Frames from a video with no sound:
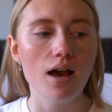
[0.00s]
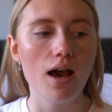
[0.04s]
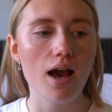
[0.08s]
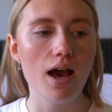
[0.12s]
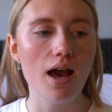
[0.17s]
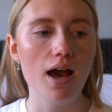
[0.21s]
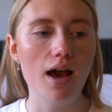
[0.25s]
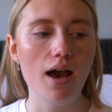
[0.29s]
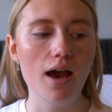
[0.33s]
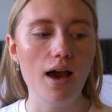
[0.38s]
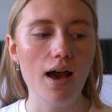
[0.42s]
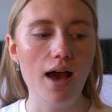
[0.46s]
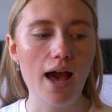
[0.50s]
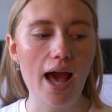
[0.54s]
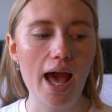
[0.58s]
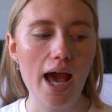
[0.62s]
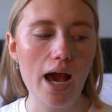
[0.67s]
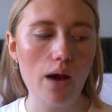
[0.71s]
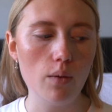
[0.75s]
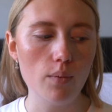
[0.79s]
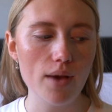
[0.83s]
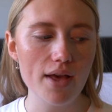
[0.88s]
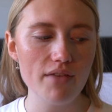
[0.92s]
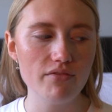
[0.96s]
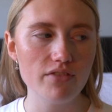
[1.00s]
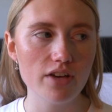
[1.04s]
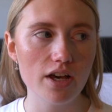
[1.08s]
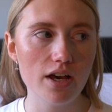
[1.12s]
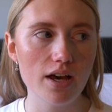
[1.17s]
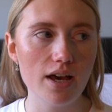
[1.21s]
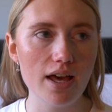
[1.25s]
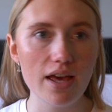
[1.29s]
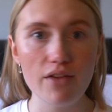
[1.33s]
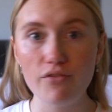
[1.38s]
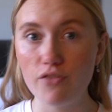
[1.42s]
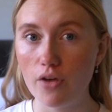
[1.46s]

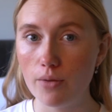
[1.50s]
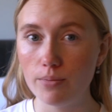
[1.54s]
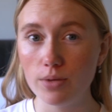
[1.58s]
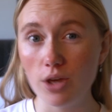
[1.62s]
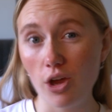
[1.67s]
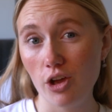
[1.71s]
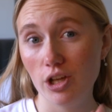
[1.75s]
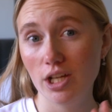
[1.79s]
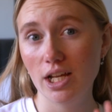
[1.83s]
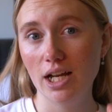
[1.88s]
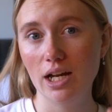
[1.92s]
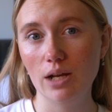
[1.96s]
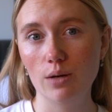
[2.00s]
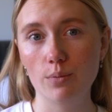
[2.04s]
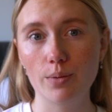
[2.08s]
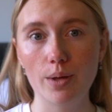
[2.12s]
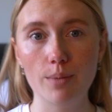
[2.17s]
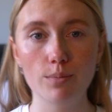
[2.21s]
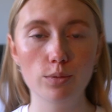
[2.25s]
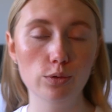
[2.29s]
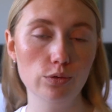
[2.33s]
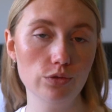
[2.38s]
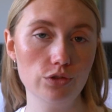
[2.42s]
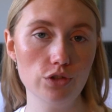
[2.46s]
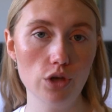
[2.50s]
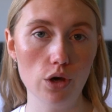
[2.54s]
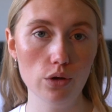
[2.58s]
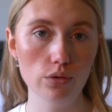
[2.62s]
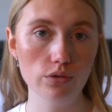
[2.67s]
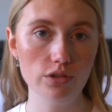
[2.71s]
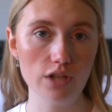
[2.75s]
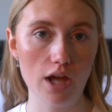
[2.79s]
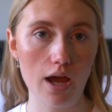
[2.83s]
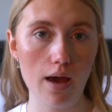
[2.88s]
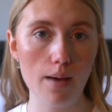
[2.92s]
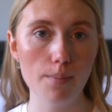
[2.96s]
However, if I'm going a little bit more
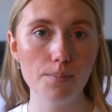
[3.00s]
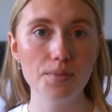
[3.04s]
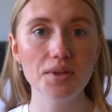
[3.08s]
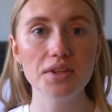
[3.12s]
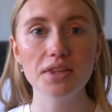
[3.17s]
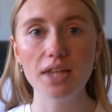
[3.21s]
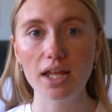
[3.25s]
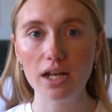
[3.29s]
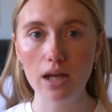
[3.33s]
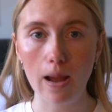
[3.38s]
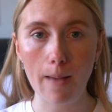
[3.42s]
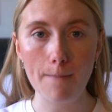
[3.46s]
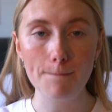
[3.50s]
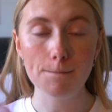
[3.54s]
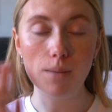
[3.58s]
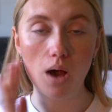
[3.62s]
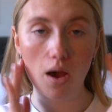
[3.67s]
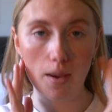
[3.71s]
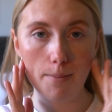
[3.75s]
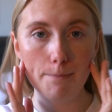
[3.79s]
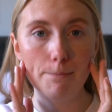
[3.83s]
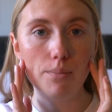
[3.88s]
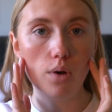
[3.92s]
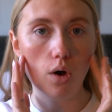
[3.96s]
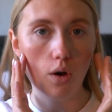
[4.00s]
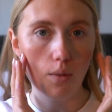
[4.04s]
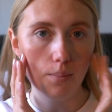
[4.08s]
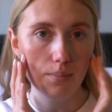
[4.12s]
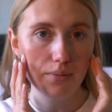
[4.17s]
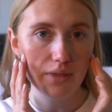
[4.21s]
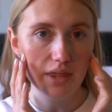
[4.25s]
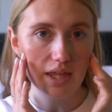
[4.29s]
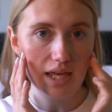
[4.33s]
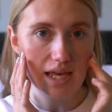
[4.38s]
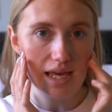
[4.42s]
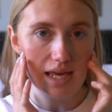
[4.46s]
dolled up, then I might
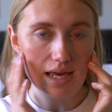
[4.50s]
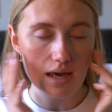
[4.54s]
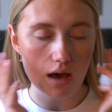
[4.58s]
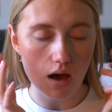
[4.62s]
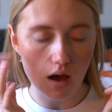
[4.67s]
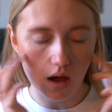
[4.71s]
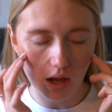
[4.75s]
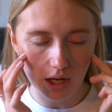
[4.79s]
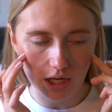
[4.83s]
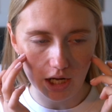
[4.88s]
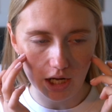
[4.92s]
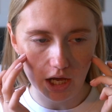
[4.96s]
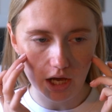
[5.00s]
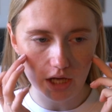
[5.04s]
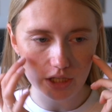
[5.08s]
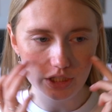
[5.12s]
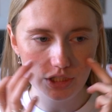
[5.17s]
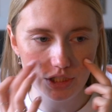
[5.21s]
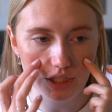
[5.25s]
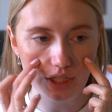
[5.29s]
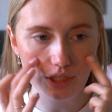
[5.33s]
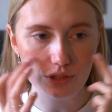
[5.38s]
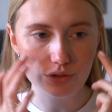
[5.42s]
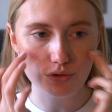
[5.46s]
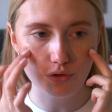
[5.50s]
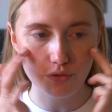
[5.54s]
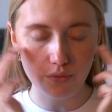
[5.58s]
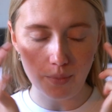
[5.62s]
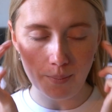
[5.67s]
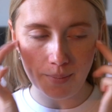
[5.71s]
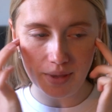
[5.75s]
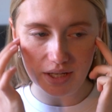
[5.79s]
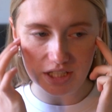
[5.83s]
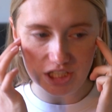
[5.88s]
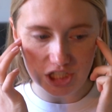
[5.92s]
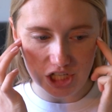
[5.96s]
pop the highlighter sort of on
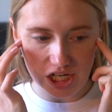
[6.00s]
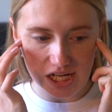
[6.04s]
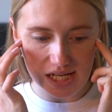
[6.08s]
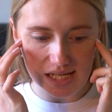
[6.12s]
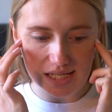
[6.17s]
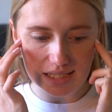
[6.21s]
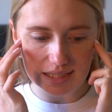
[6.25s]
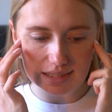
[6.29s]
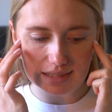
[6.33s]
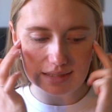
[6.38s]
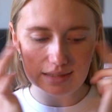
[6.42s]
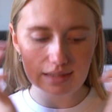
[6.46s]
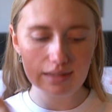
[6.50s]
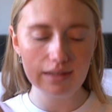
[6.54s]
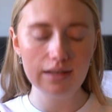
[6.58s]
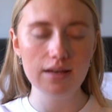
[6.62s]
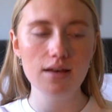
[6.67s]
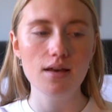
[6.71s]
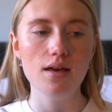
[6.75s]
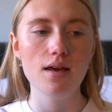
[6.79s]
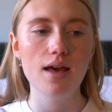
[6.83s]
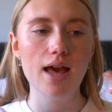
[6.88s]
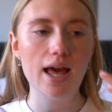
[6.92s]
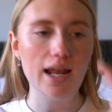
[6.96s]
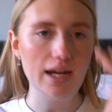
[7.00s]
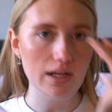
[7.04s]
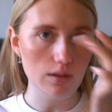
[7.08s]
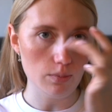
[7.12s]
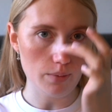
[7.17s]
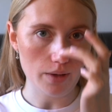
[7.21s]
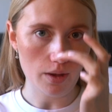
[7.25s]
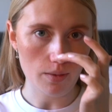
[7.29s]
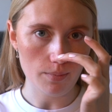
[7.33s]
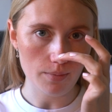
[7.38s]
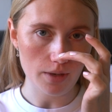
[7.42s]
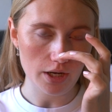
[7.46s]
my cheeks, a little
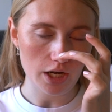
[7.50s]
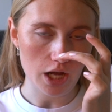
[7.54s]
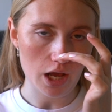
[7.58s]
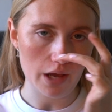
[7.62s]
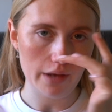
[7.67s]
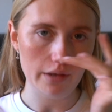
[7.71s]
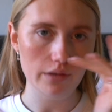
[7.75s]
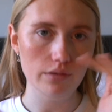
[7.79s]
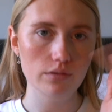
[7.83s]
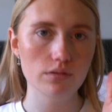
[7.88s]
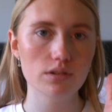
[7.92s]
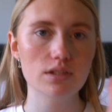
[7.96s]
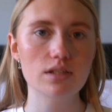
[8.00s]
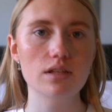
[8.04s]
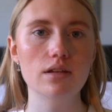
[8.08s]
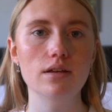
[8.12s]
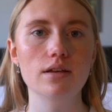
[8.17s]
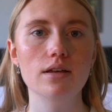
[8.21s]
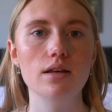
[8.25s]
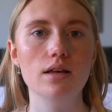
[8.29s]
bit on my nose,